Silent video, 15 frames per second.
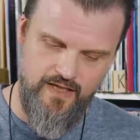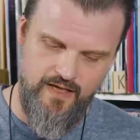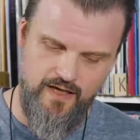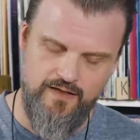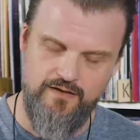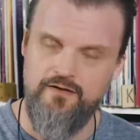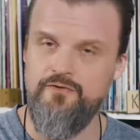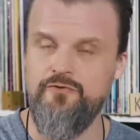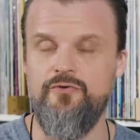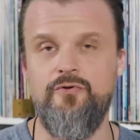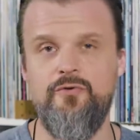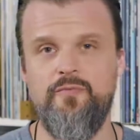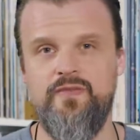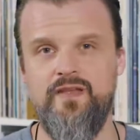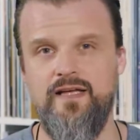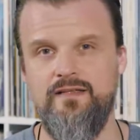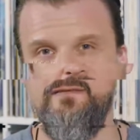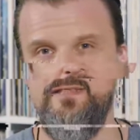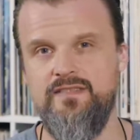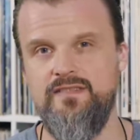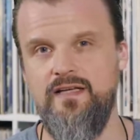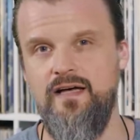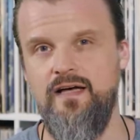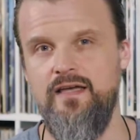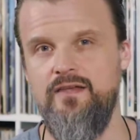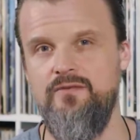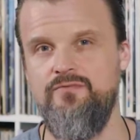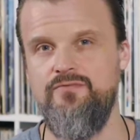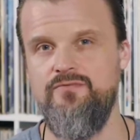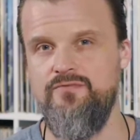Another group that I
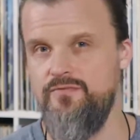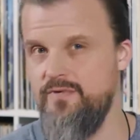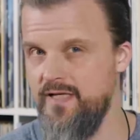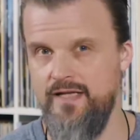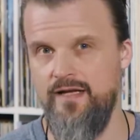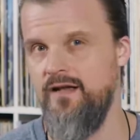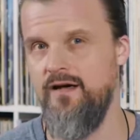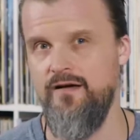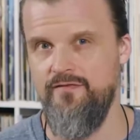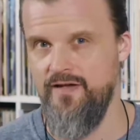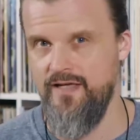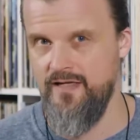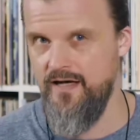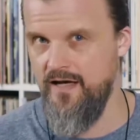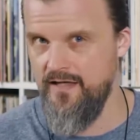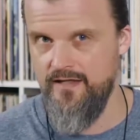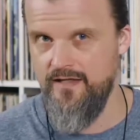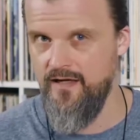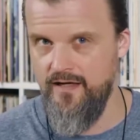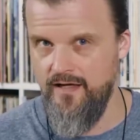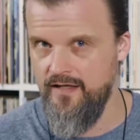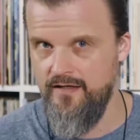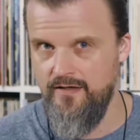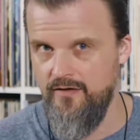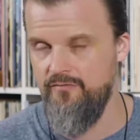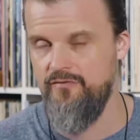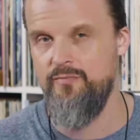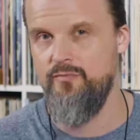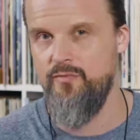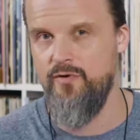really love, and I
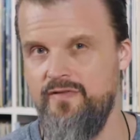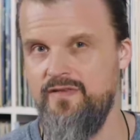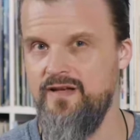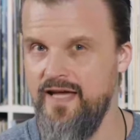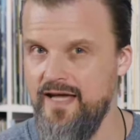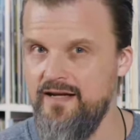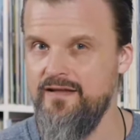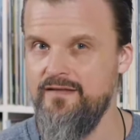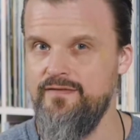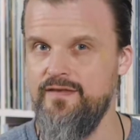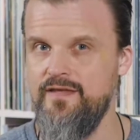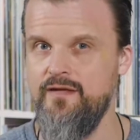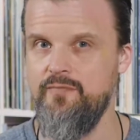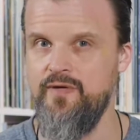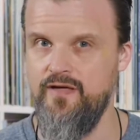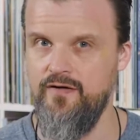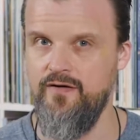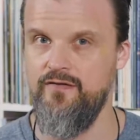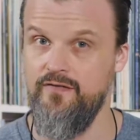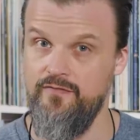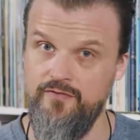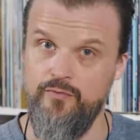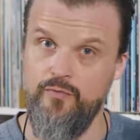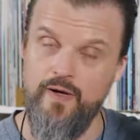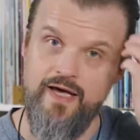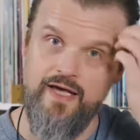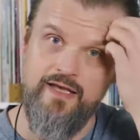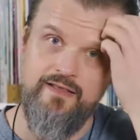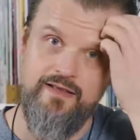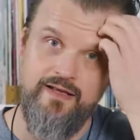love them than anything because of the
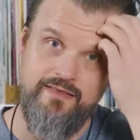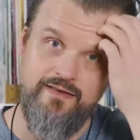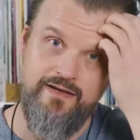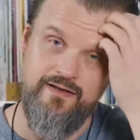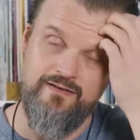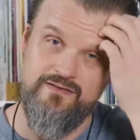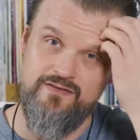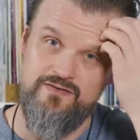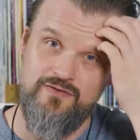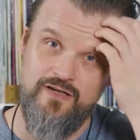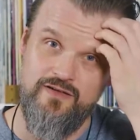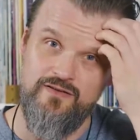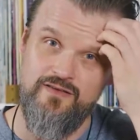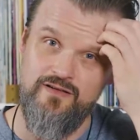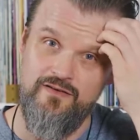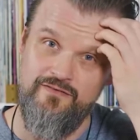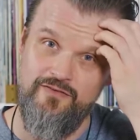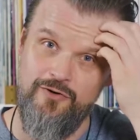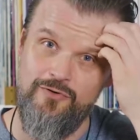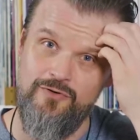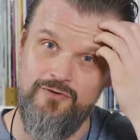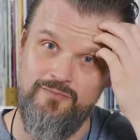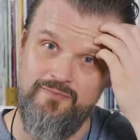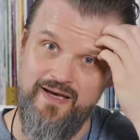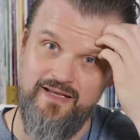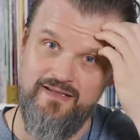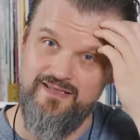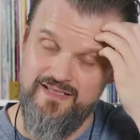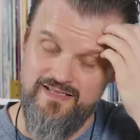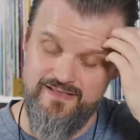way that they construct their vocal
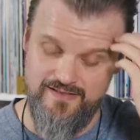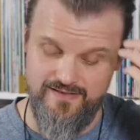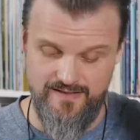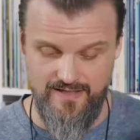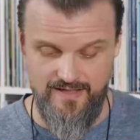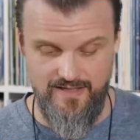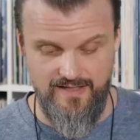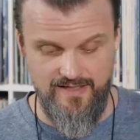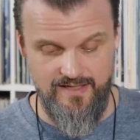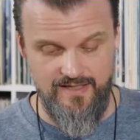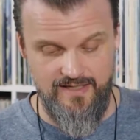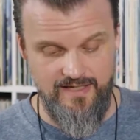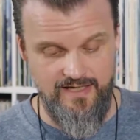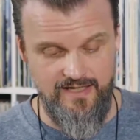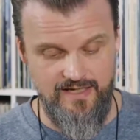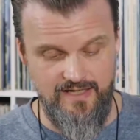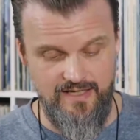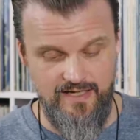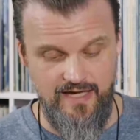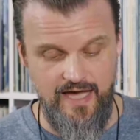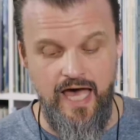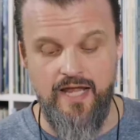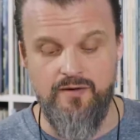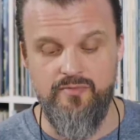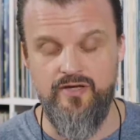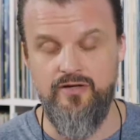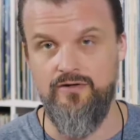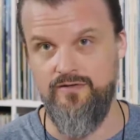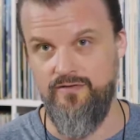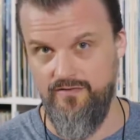melodies, and
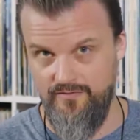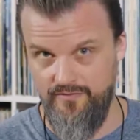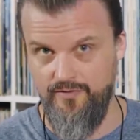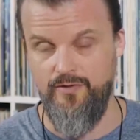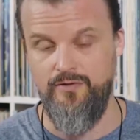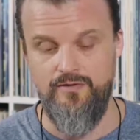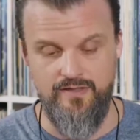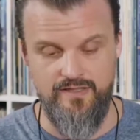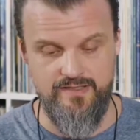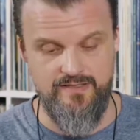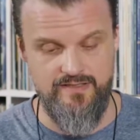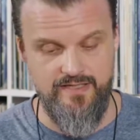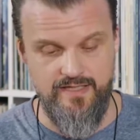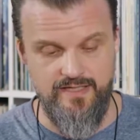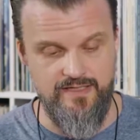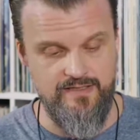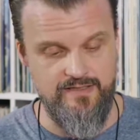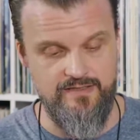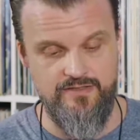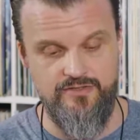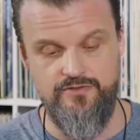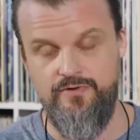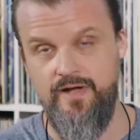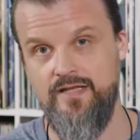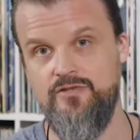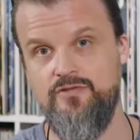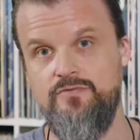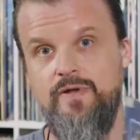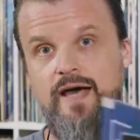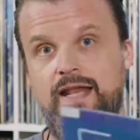because of the vocalist, is Jiren
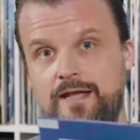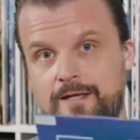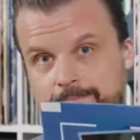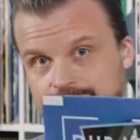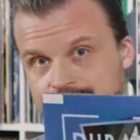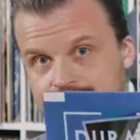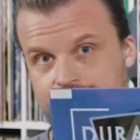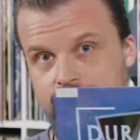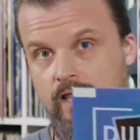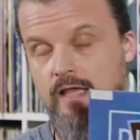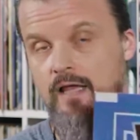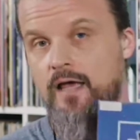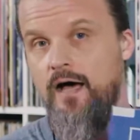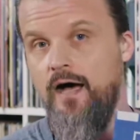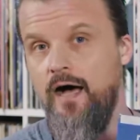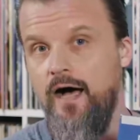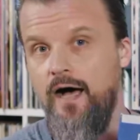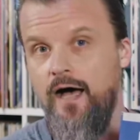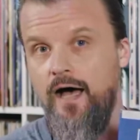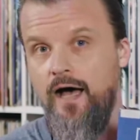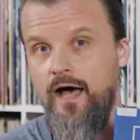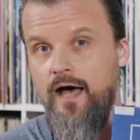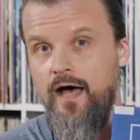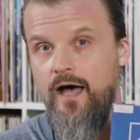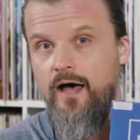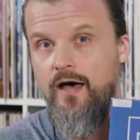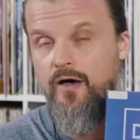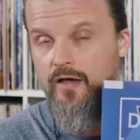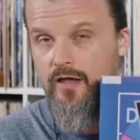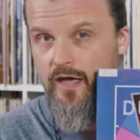Juran.
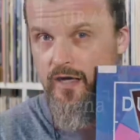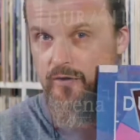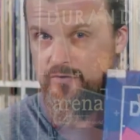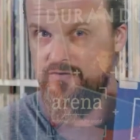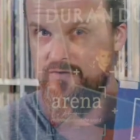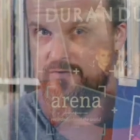I was